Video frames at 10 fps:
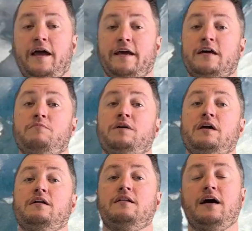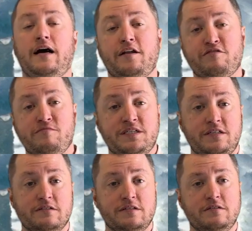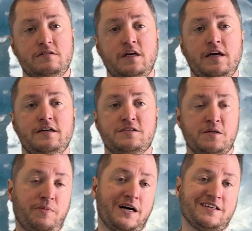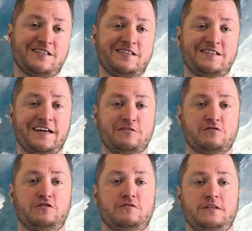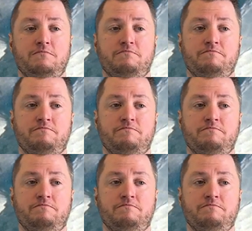and it can be a lot of material, is deposited downstream.